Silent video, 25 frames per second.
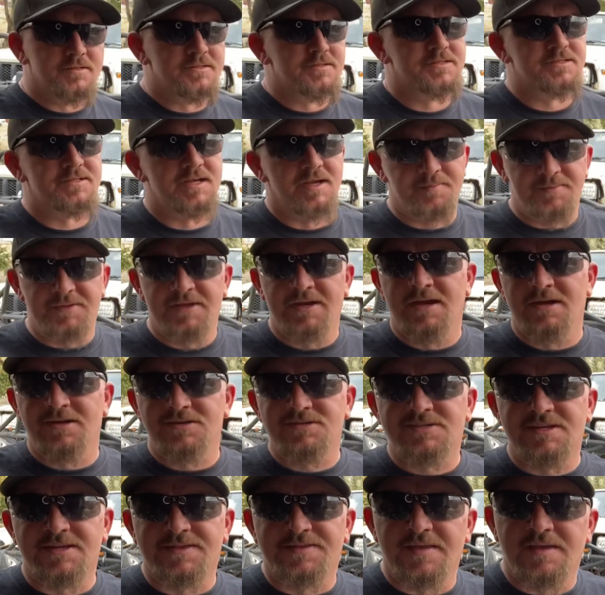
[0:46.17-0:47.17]
Something else
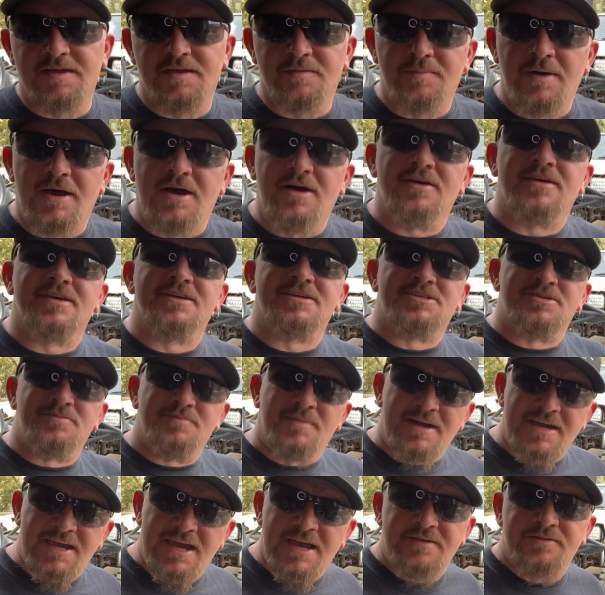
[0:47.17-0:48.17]
to think about is you
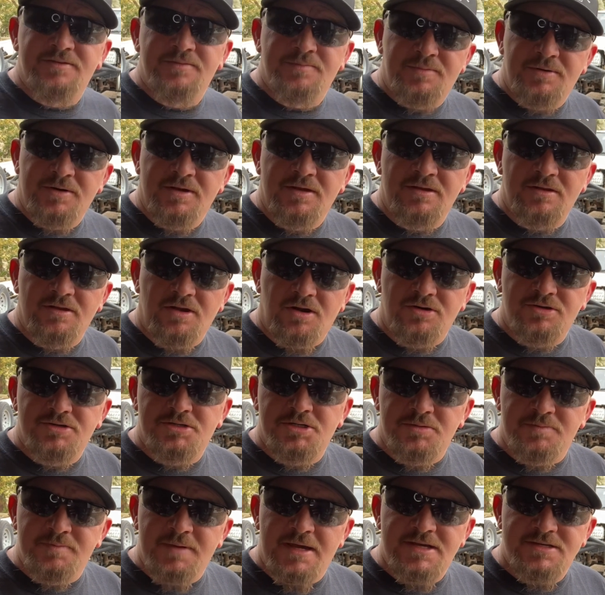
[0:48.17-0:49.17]
might have to put a
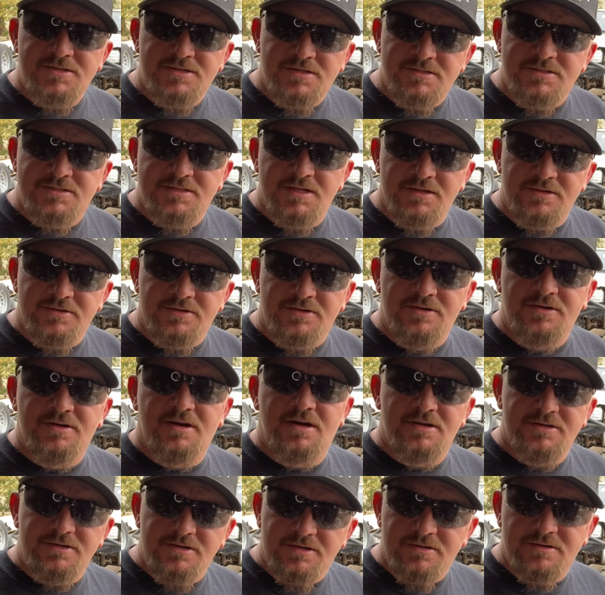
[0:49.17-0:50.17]
larger master cylinder
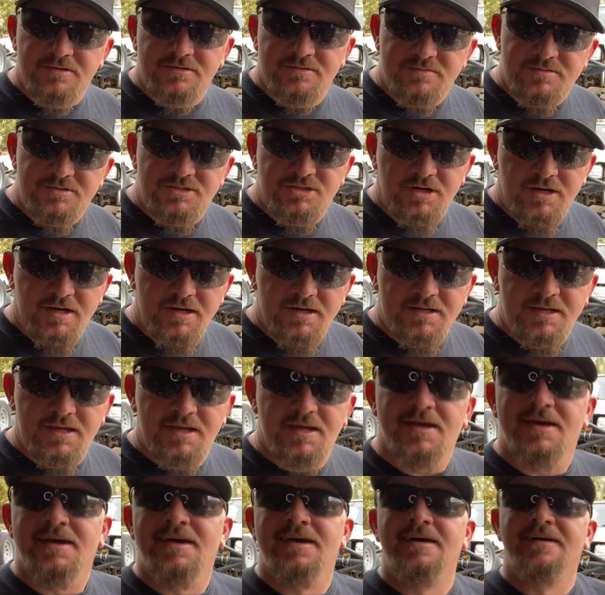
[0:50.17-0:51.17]
on your truck.
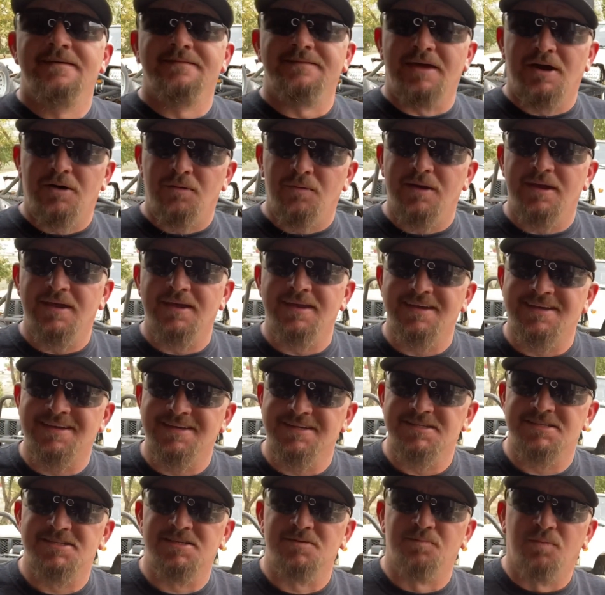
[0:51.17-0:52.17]
That way it can
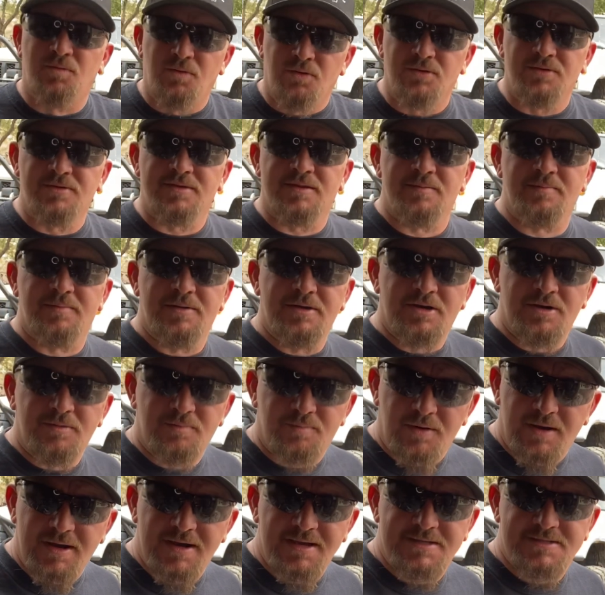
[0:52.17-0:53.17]
support the bigger
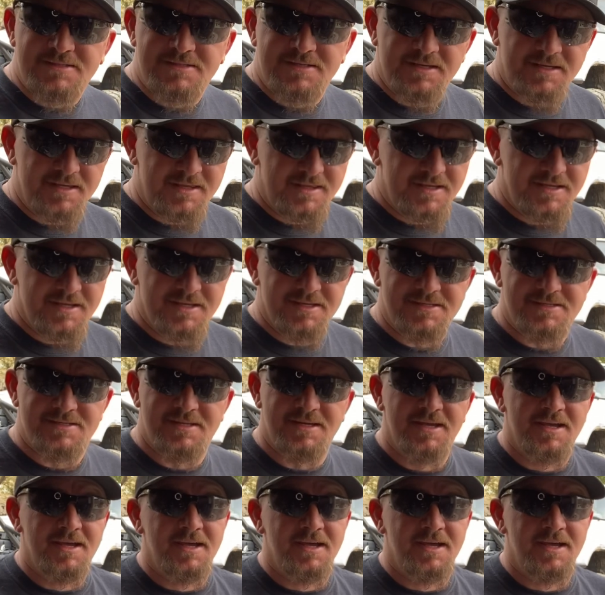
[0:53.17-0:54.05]
brakes of this.